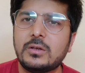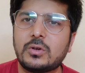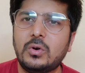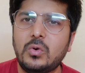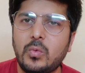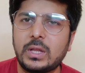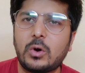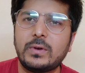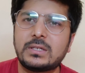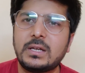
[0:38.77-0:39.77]
So,
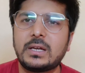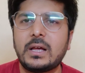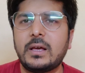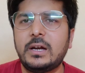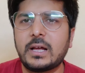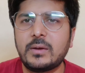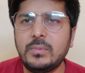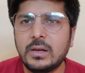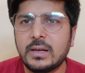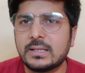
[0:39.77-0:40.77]
without wasting any
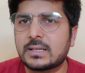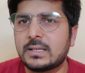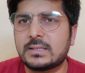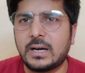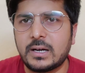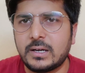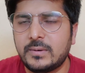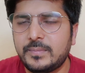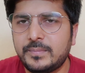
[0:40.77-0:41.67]
time, let's get started.